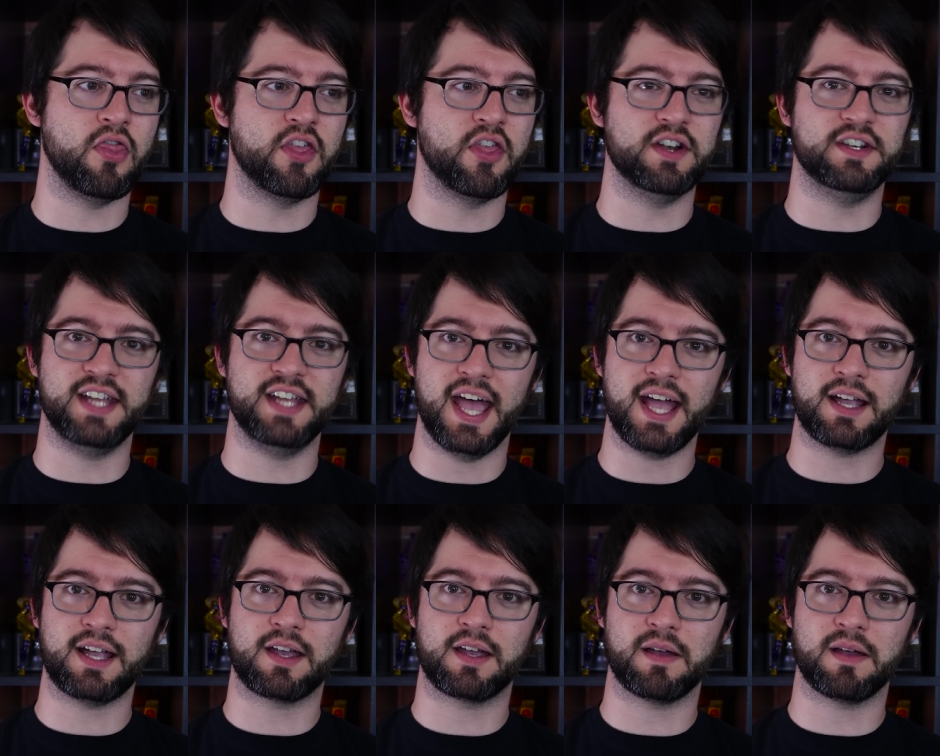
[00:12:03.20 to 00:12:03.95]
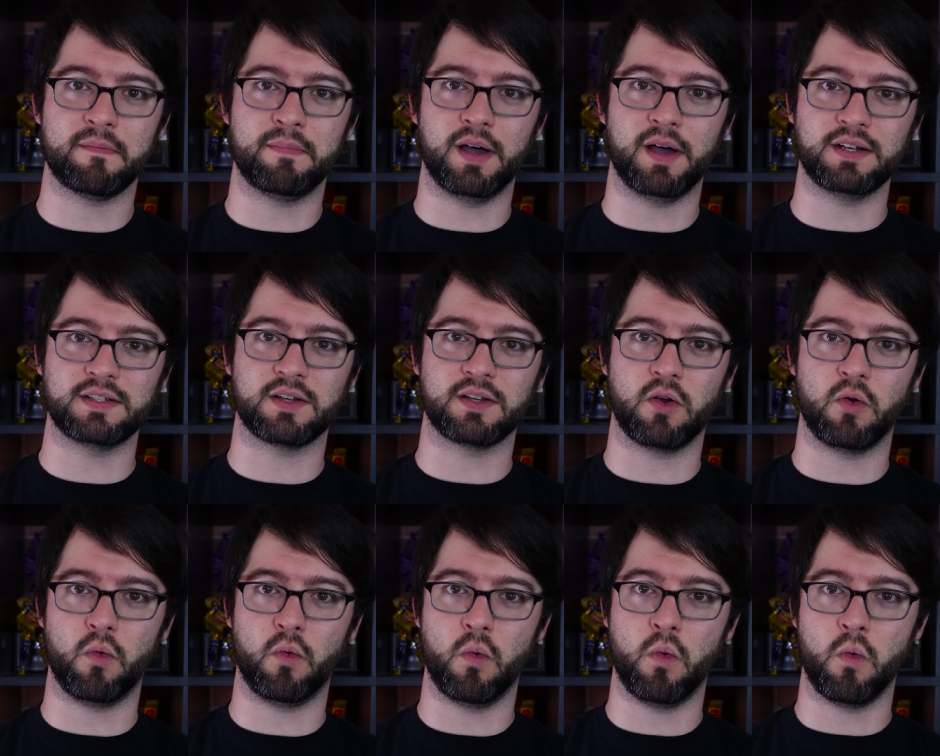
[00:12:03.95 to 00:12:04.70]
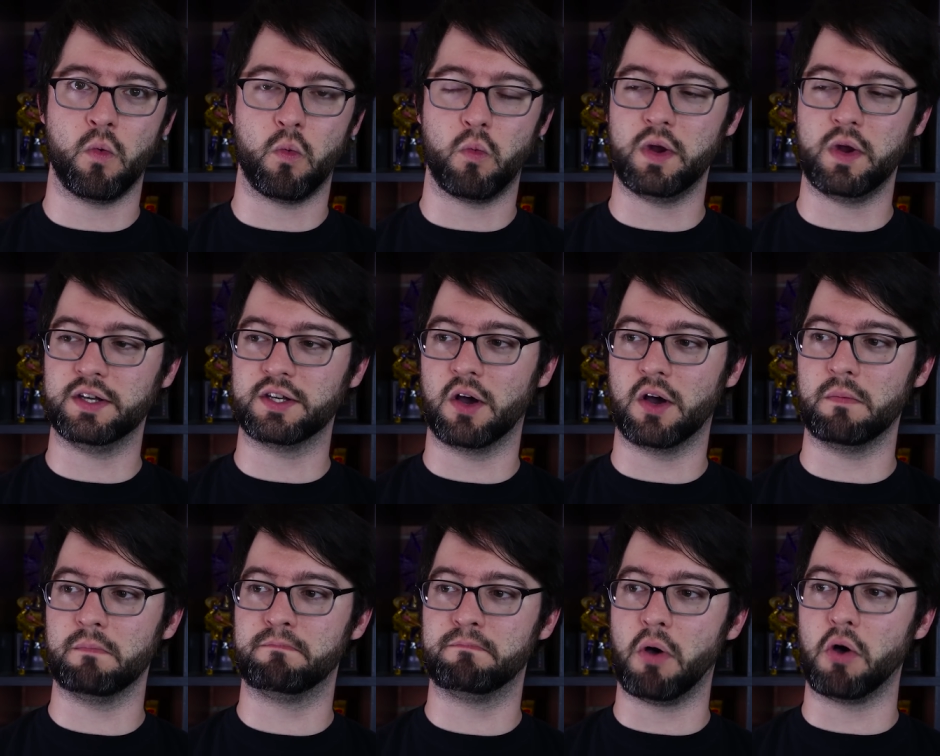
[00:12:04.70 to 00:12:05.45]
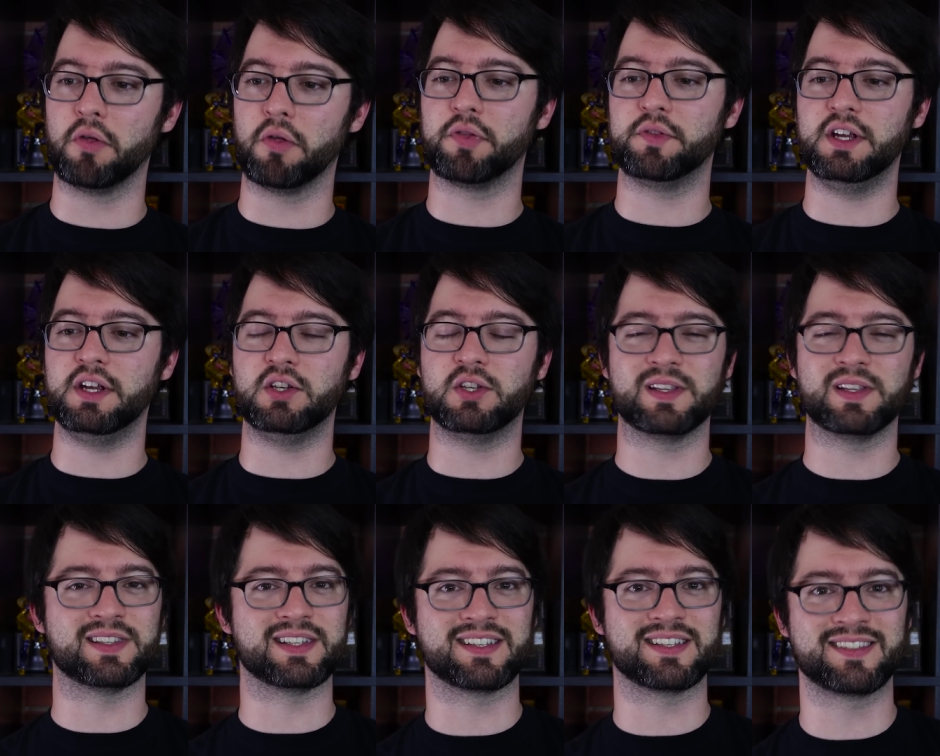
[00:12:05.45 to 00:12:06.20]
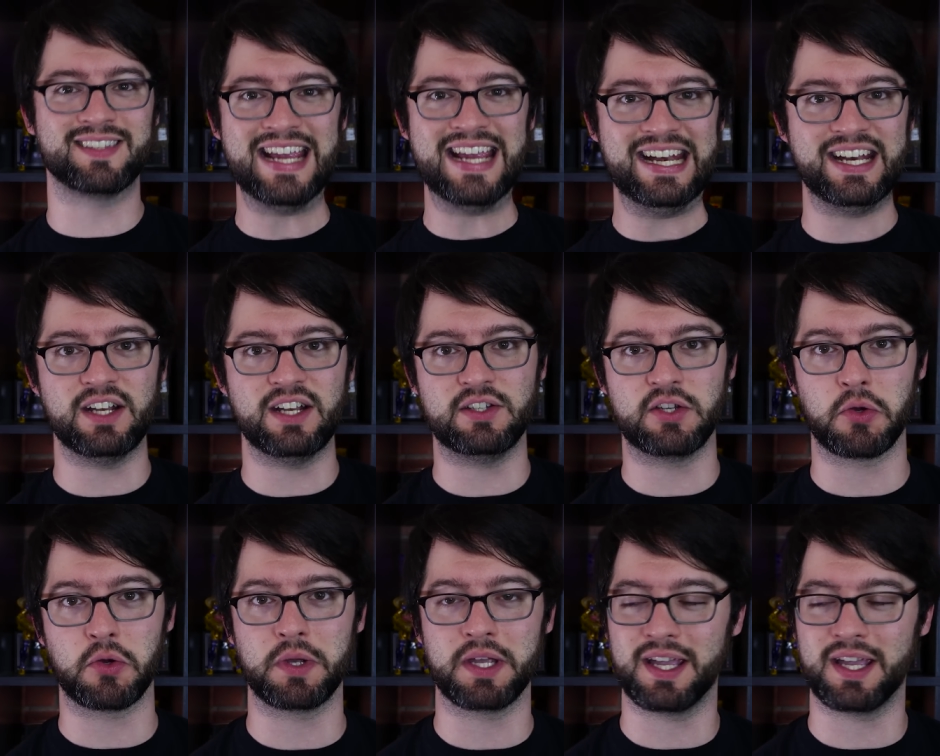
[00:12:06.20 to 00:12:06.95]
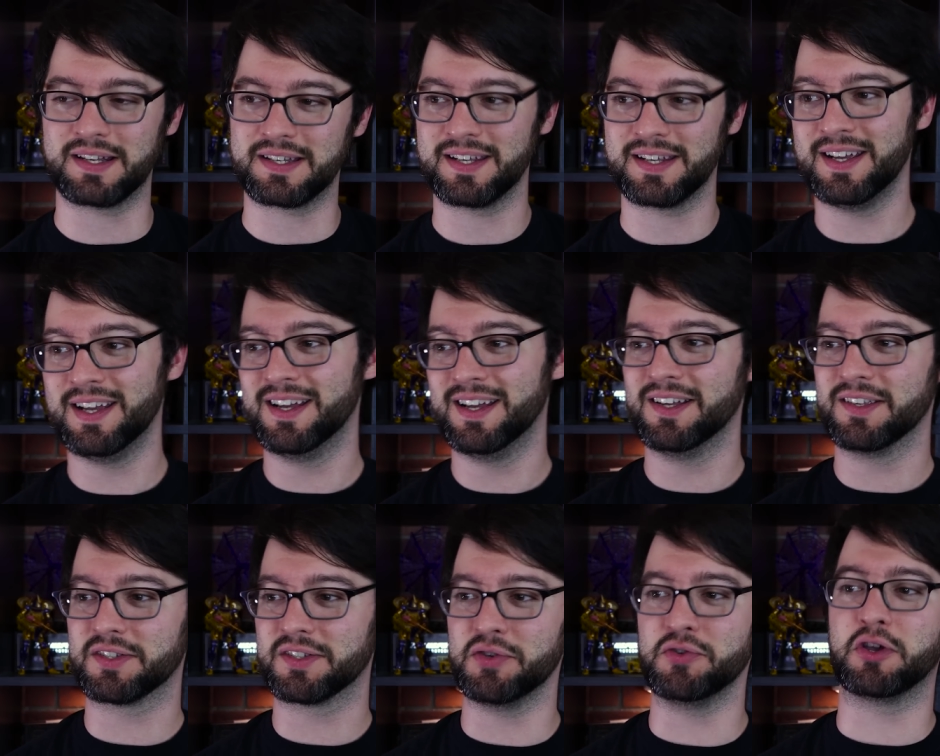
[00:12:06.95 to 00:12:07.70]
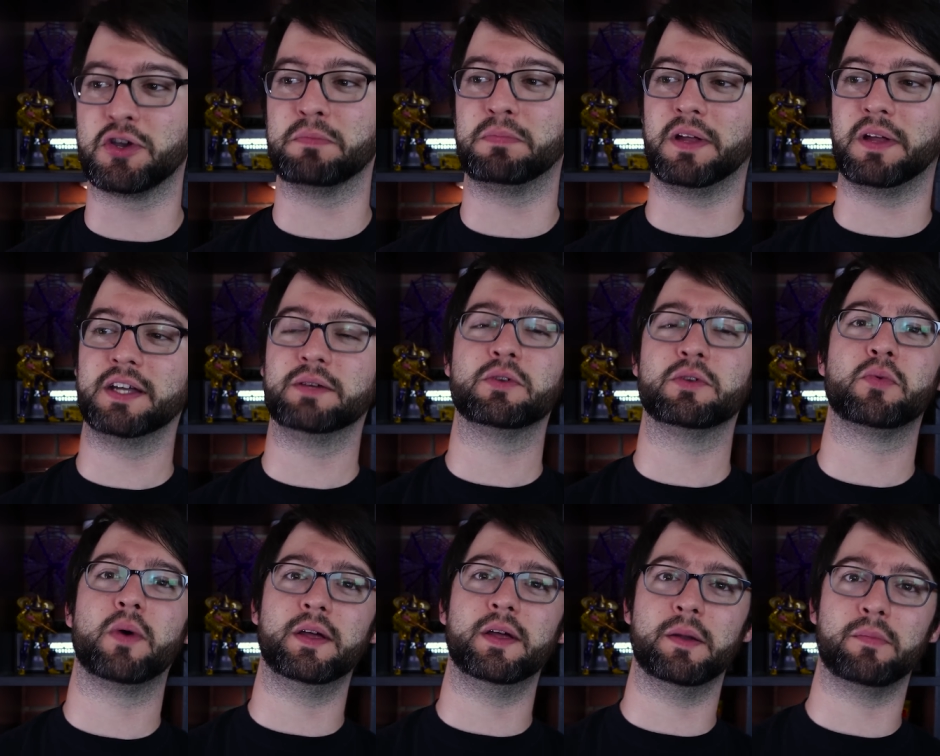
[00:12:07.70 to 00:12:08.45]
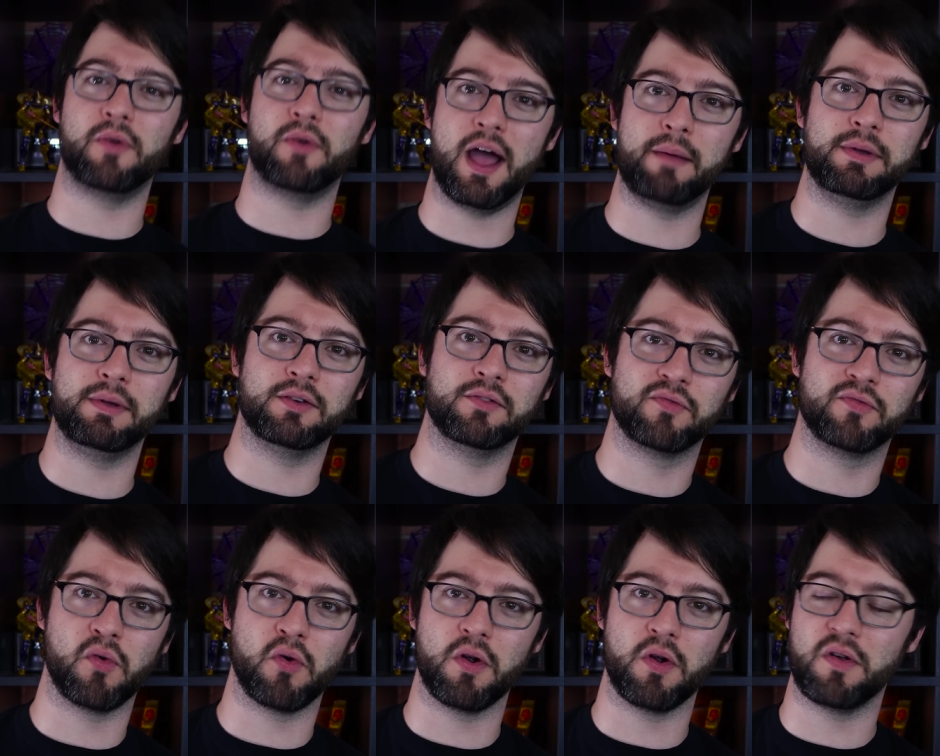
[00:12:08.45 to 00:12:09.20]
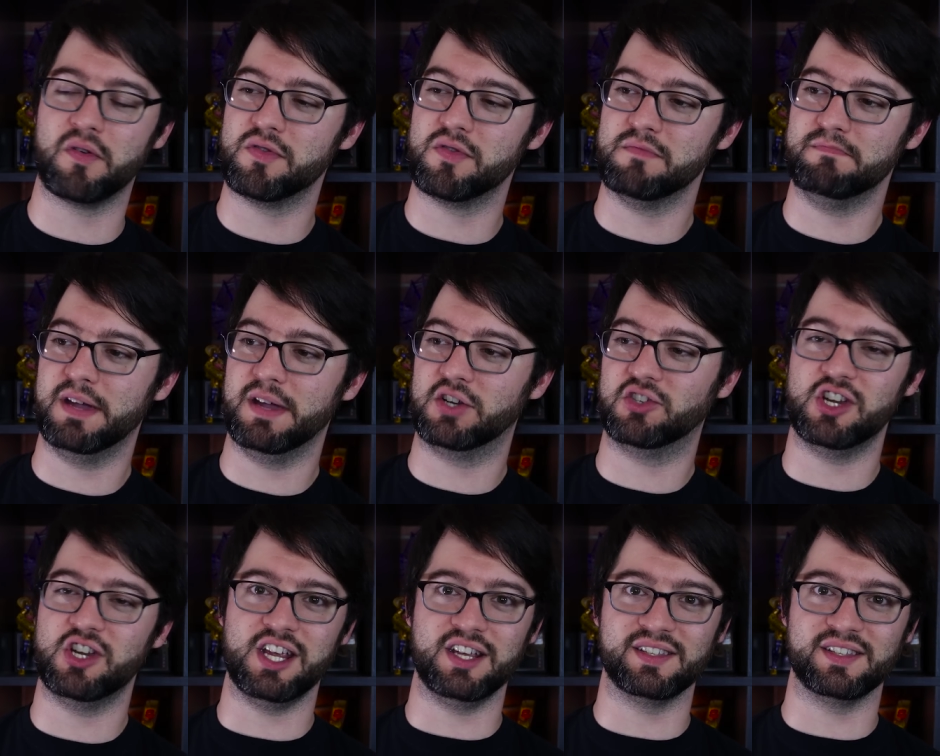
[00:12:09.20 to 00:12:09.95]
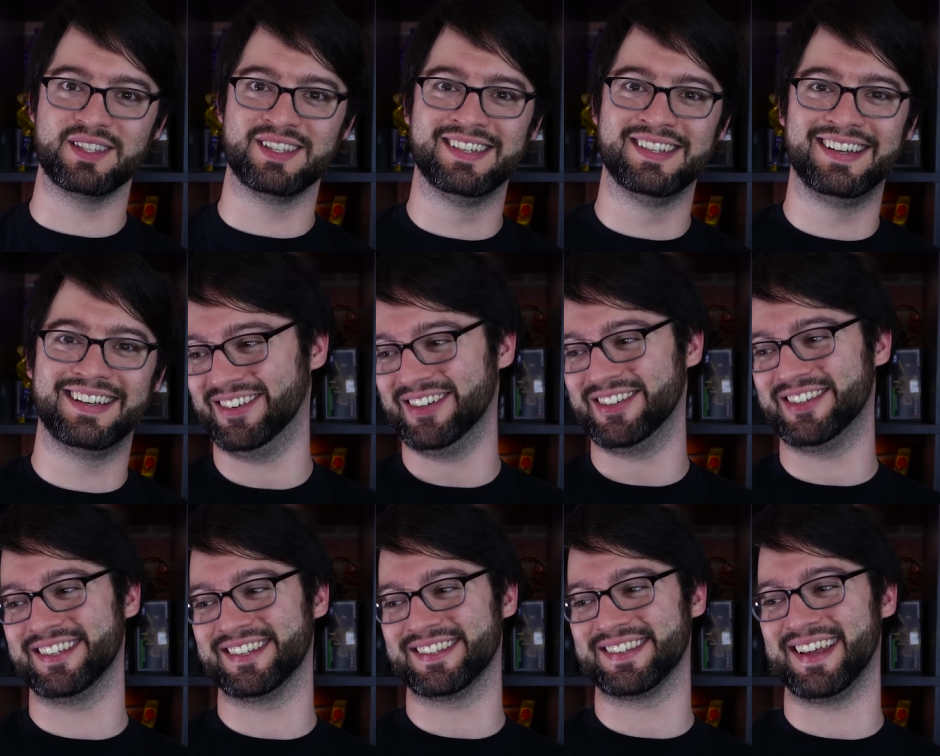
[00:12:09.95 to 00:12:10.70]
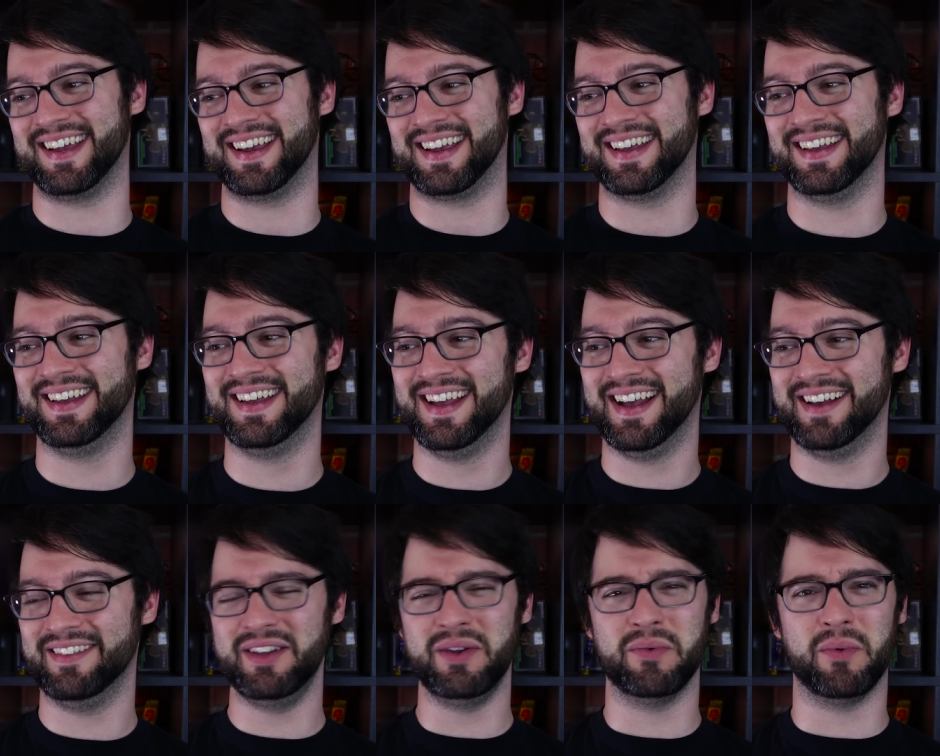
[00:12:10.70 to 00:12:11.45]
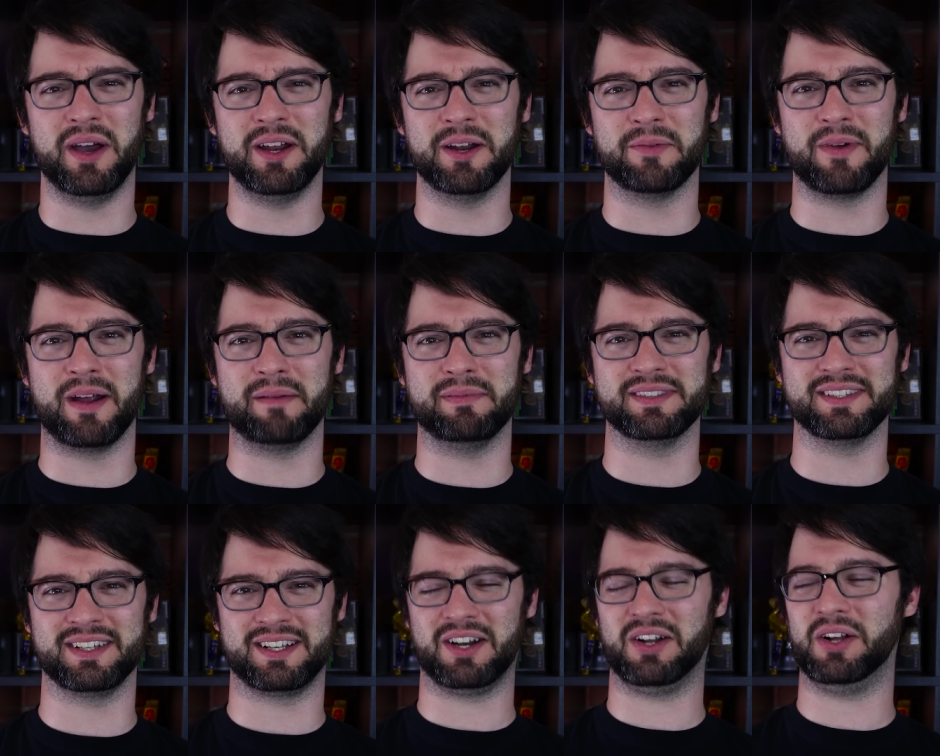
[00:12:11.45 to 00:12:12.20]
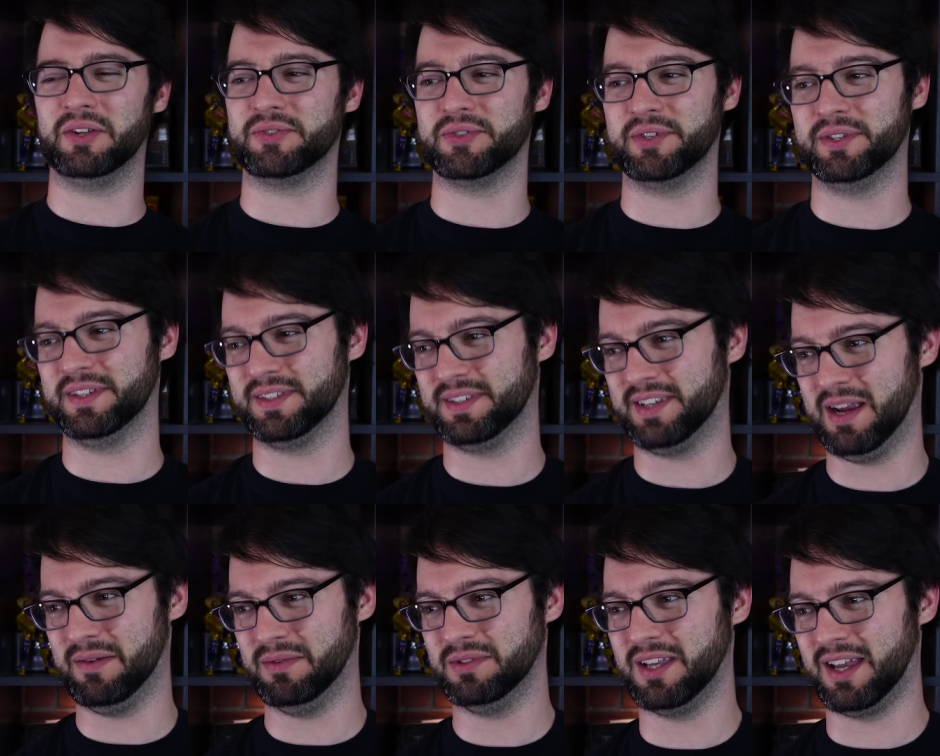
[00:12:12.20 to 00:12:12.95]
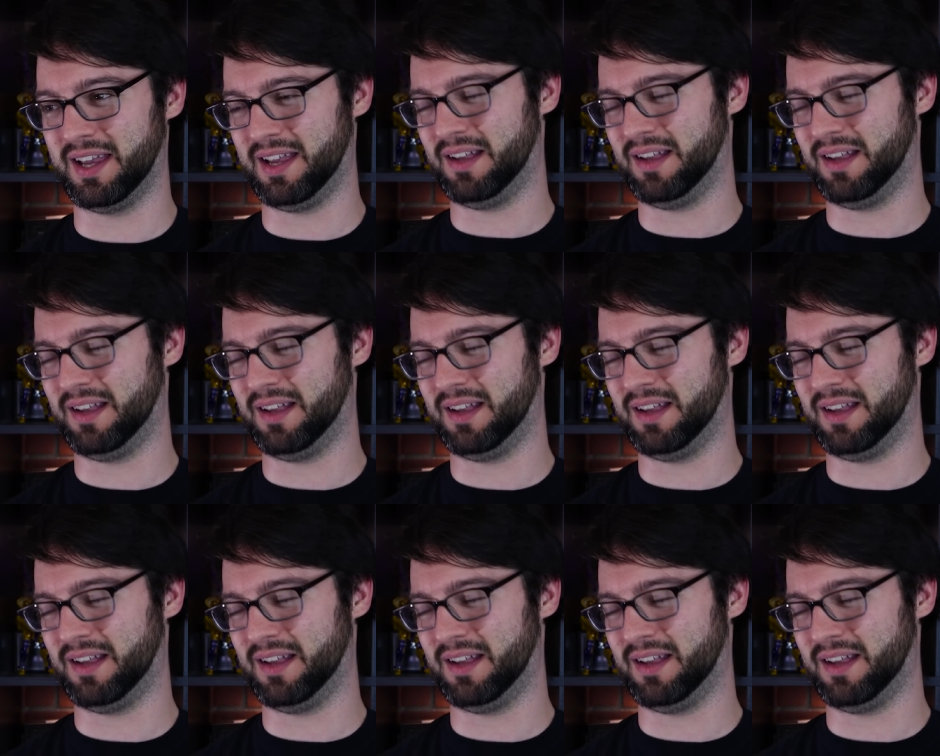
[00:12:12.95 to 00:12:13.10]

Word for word: the deck, but we don't both need to succeed in doing it, so you can play it with Wind-Up Rabbit for big cheese, which is like, I think Wind-Up Rabbit's like an ultra in this game, what the